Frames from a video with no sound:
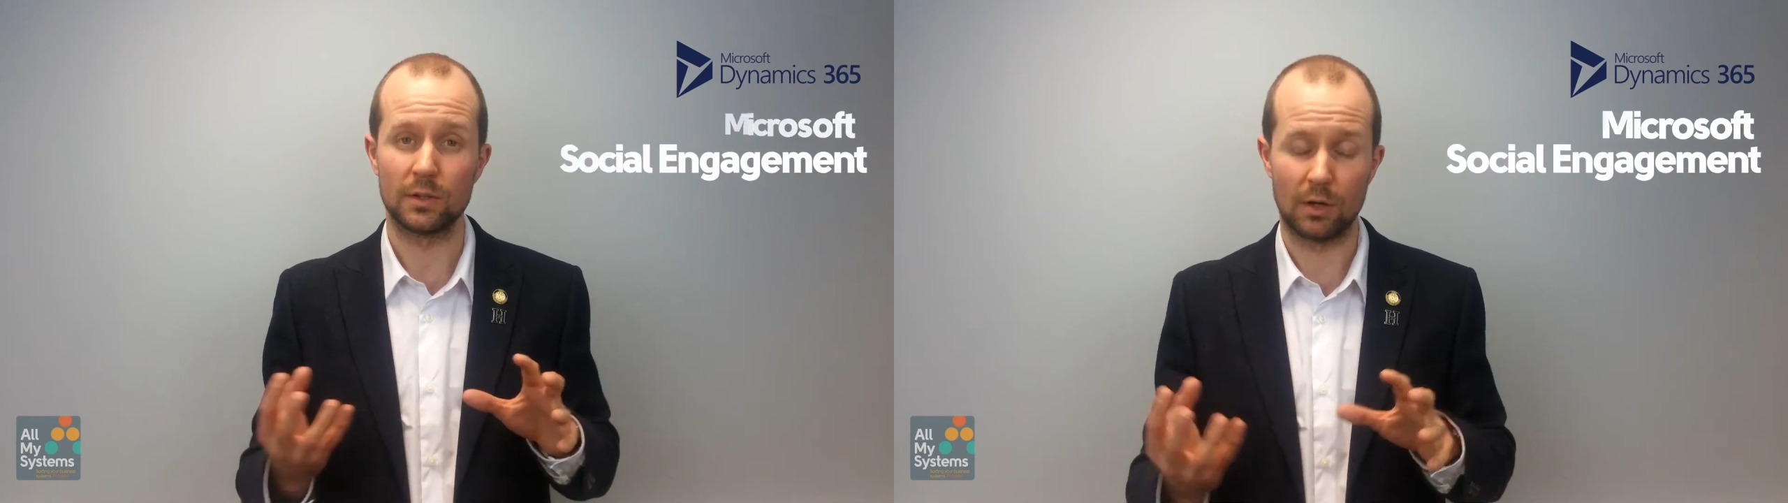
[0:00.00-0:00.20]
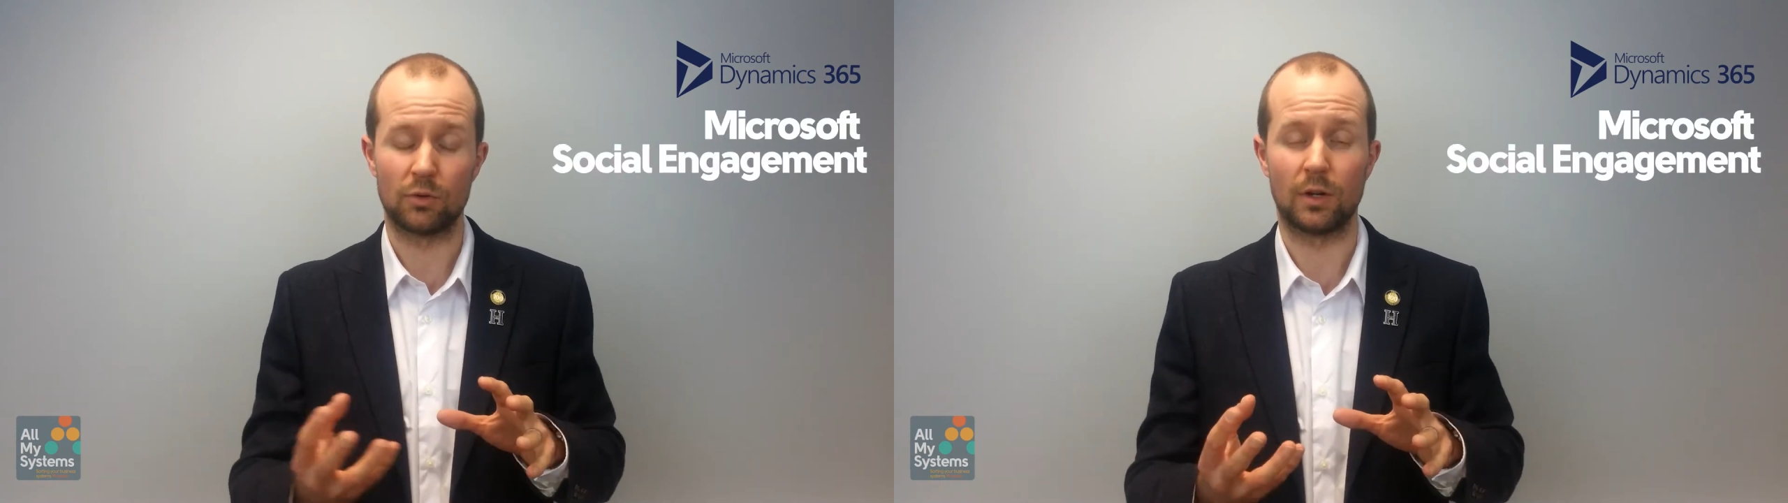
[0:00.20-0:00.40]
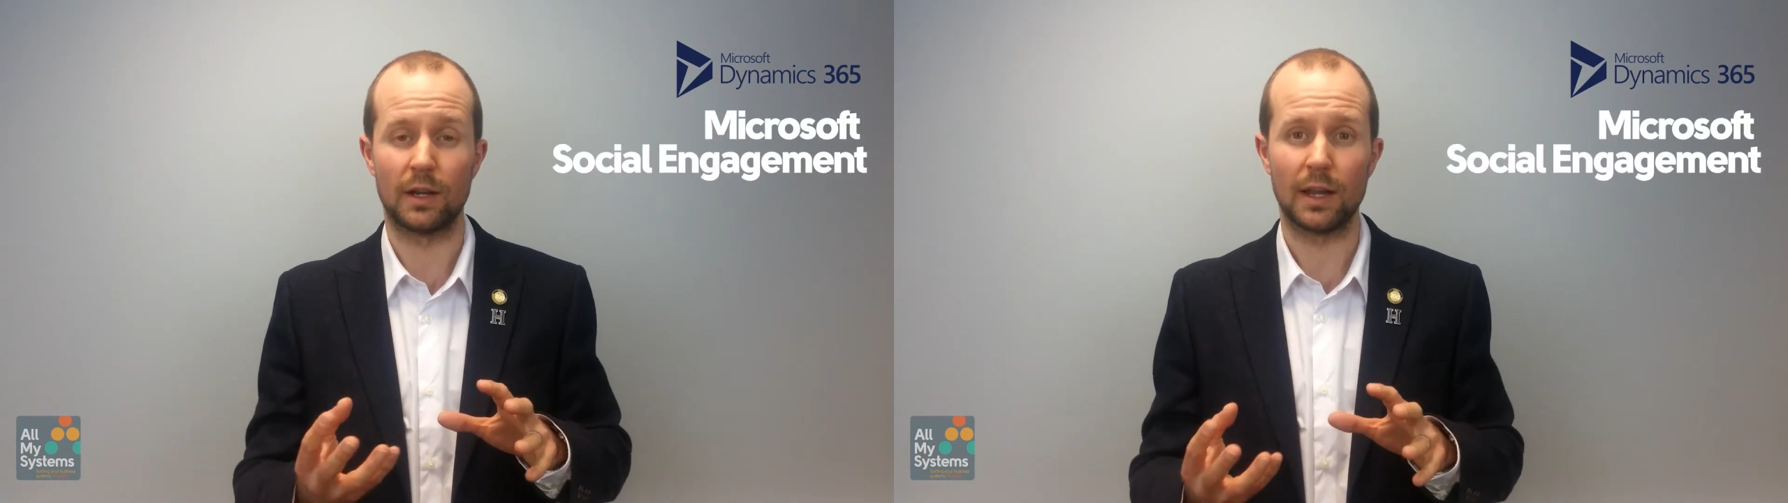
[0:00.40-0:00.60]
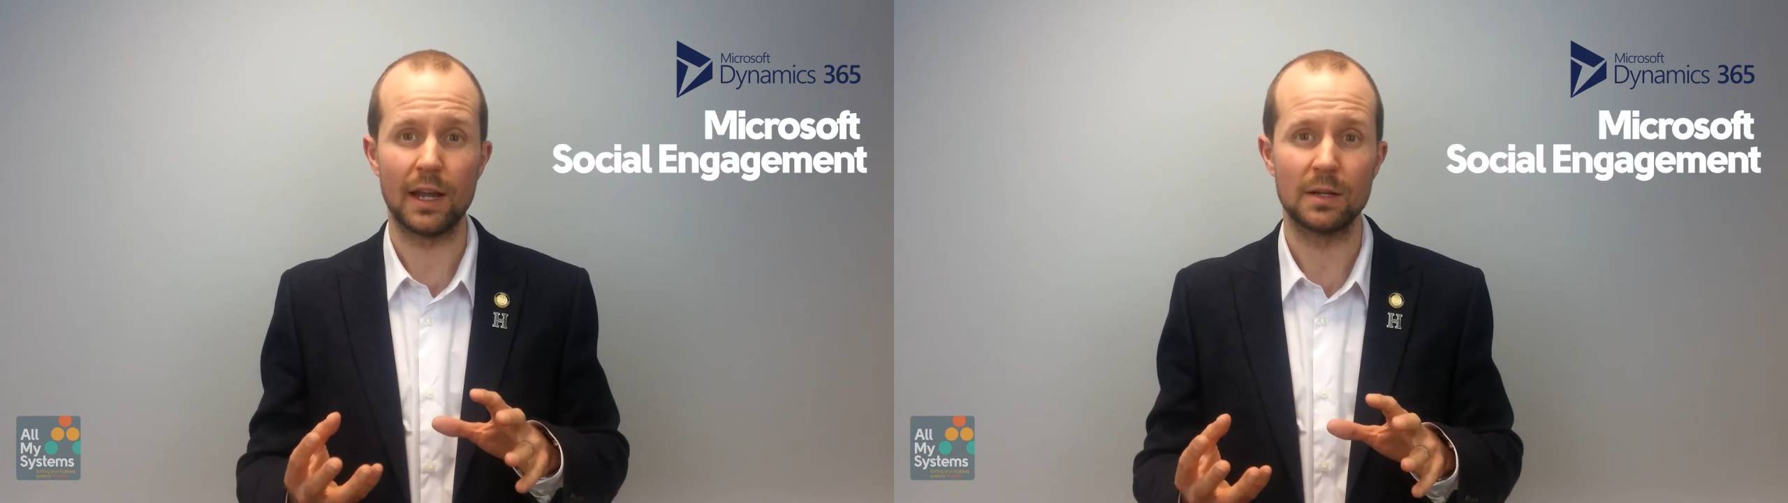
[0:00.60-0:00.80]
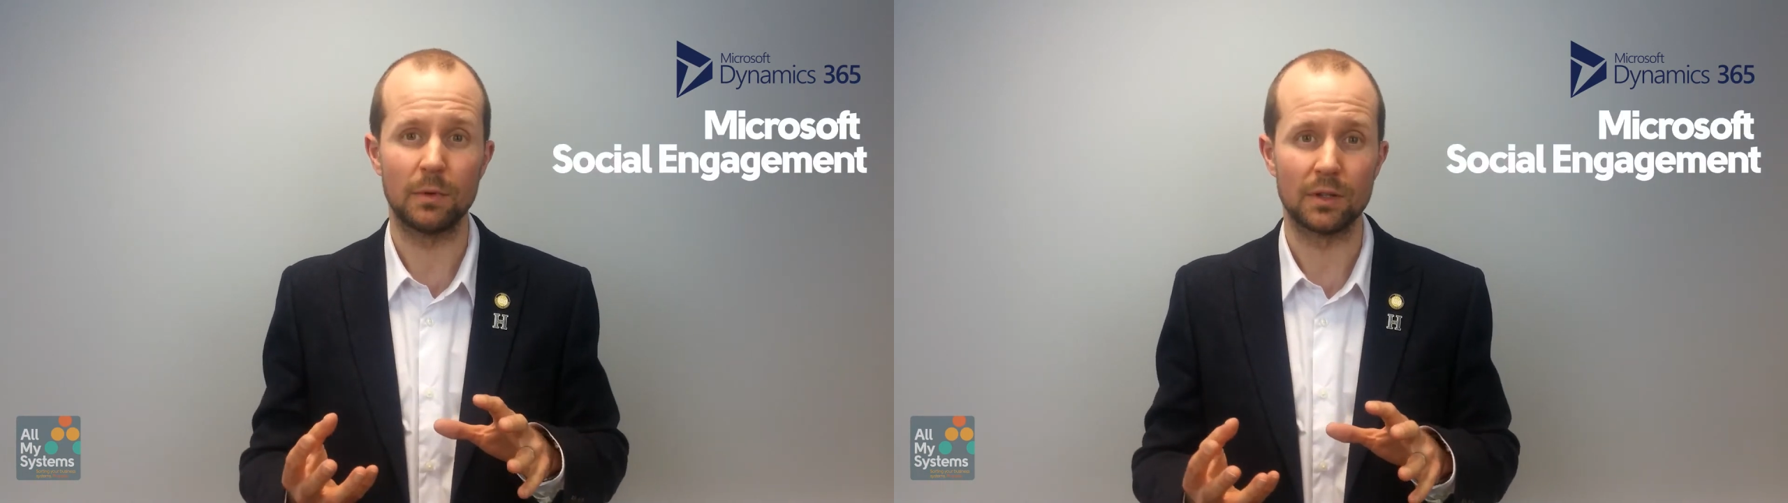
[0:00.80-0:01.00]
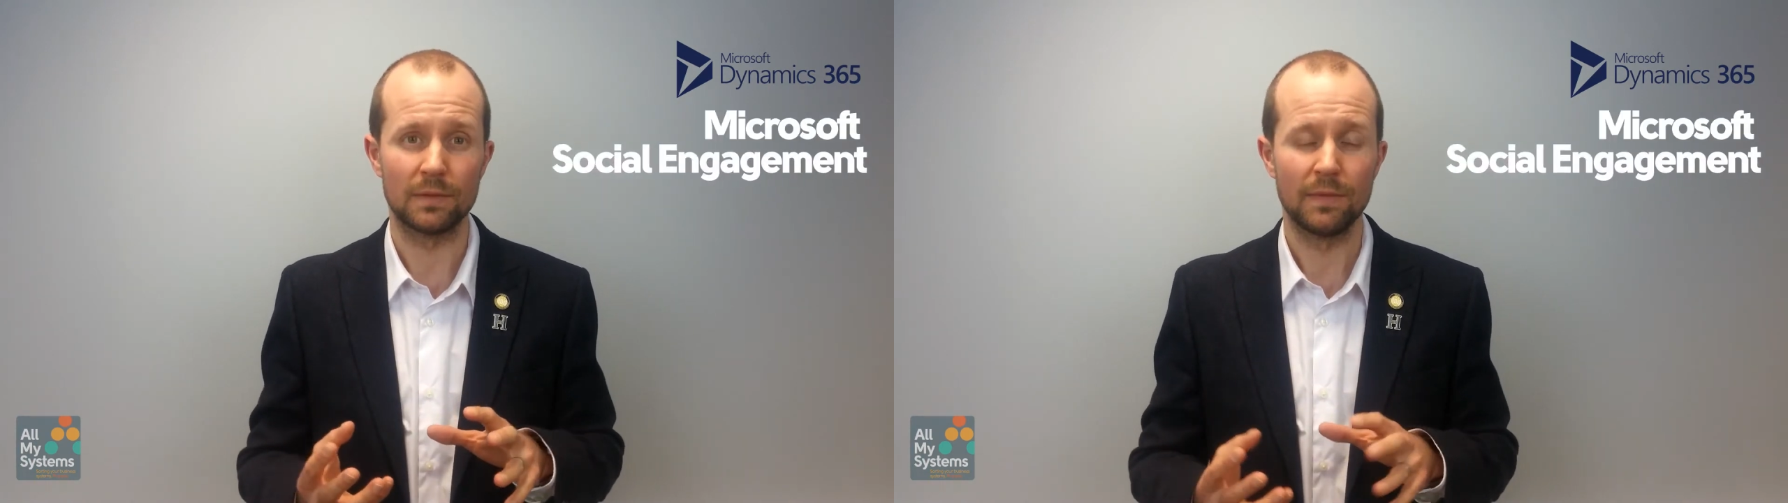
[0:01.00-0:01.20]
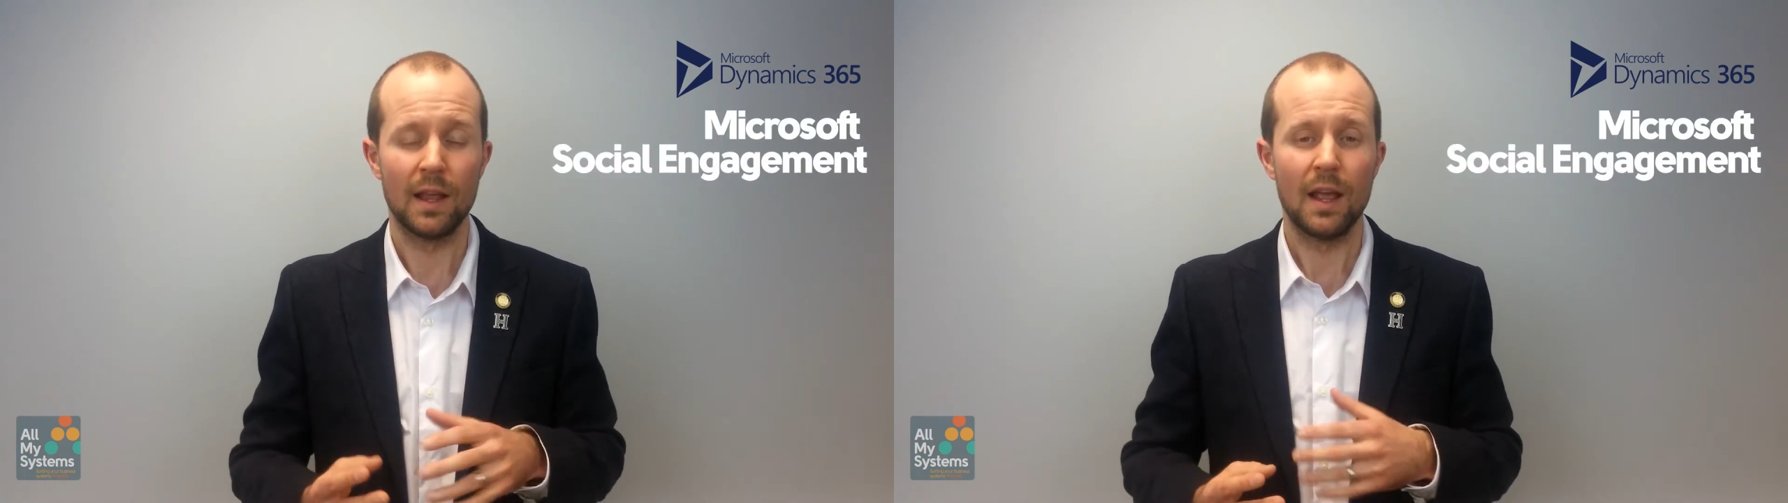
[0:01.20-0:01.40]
Social Engagement.